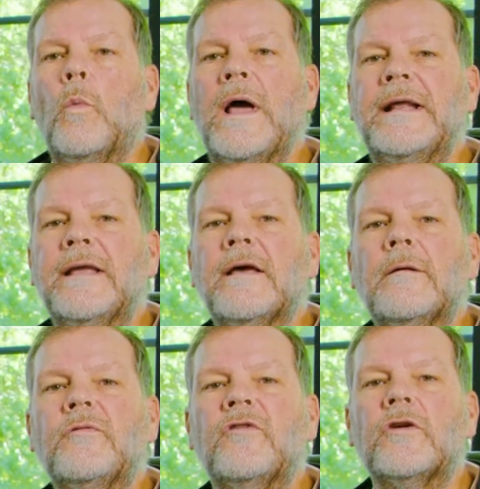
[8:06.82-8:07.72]
When it
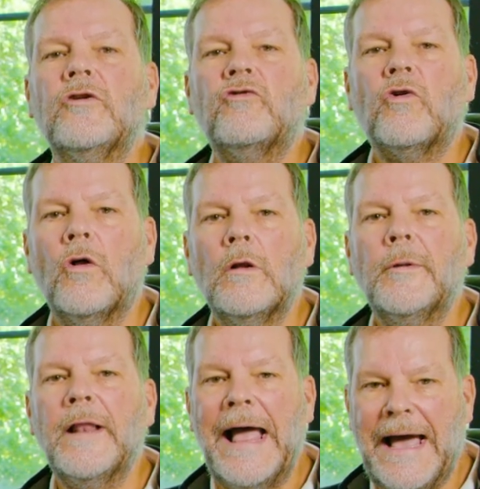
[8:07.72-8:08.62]
comes to
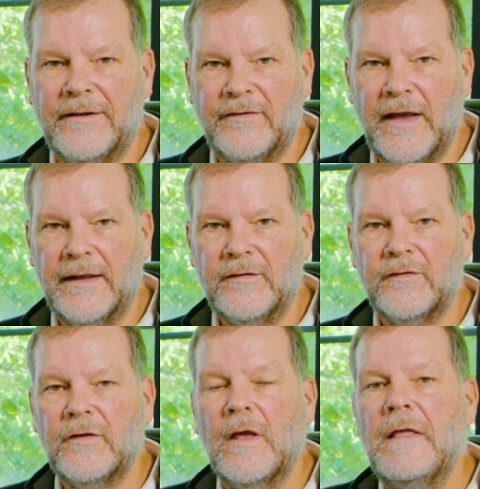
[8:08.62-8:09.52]
controllable
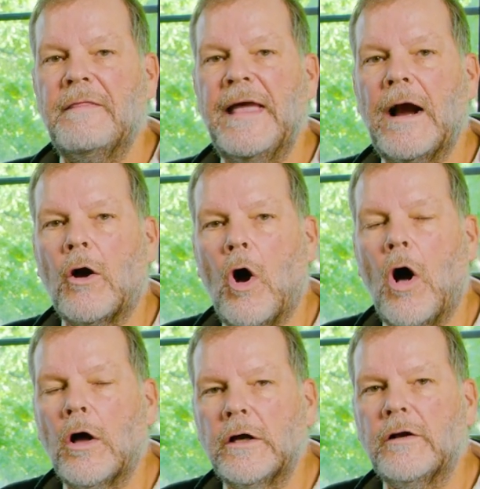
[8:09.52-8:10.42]
assets, they are
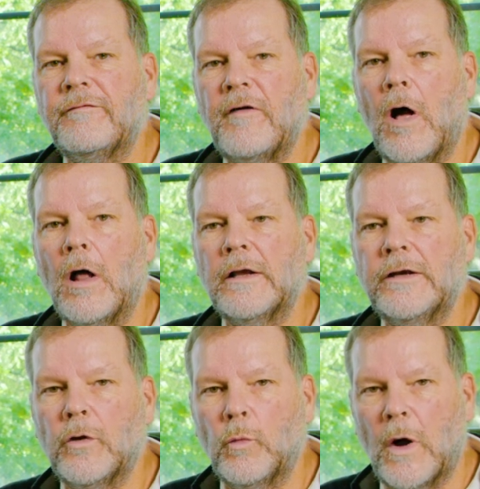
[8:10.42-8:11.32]
all going to fall
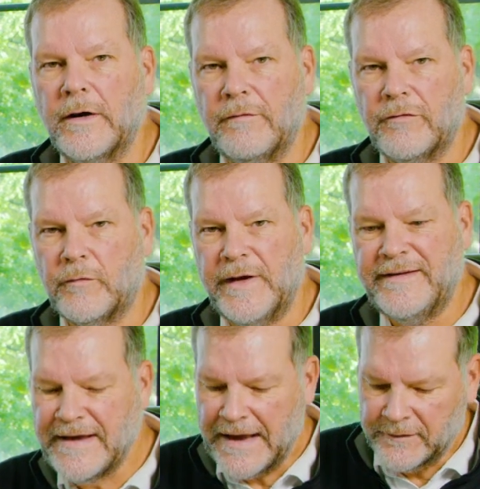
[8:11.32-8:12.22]
into one of three
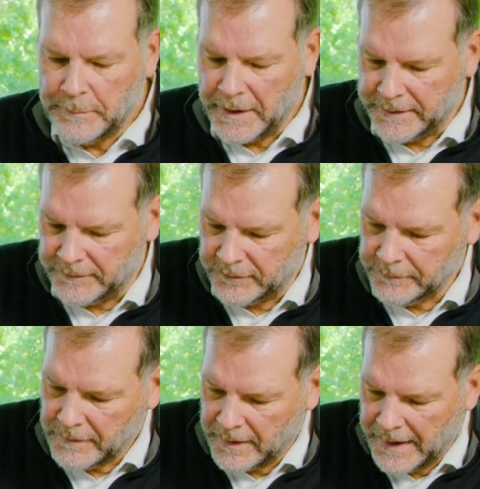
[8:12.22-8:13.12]
tax buckets.
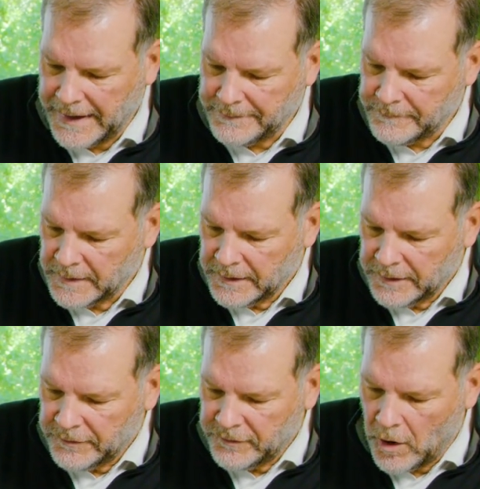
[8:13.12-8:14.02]
All right.
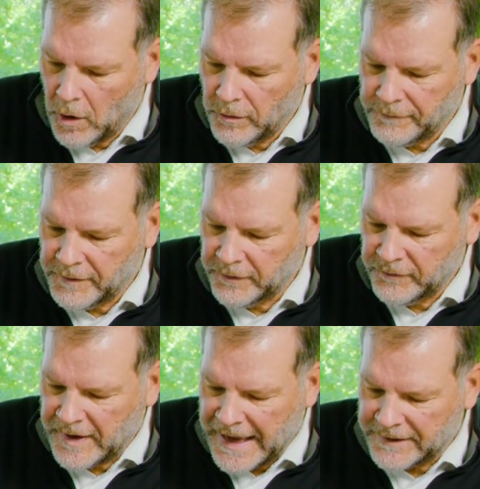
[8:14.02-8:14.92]
So the
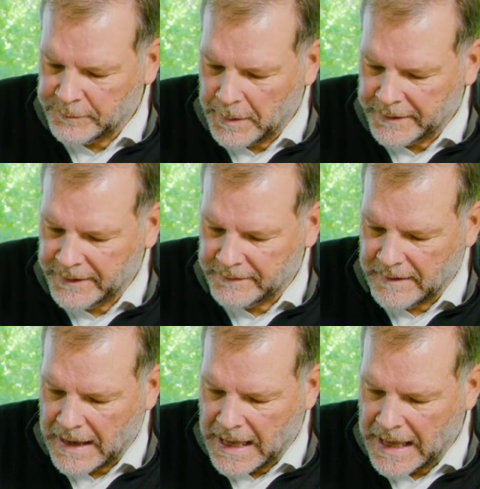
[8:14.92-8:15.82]
first tax bucket
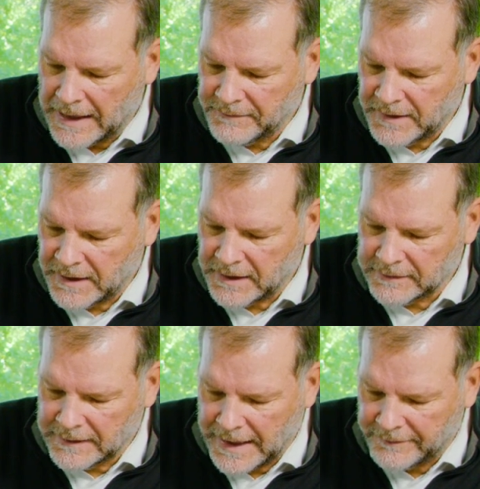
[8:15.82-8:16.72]
on the
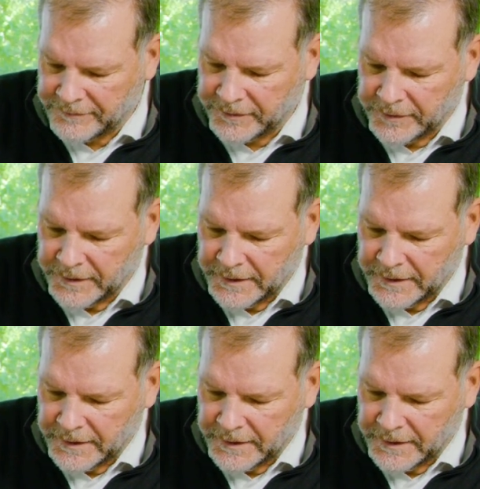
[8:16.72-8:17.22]
left,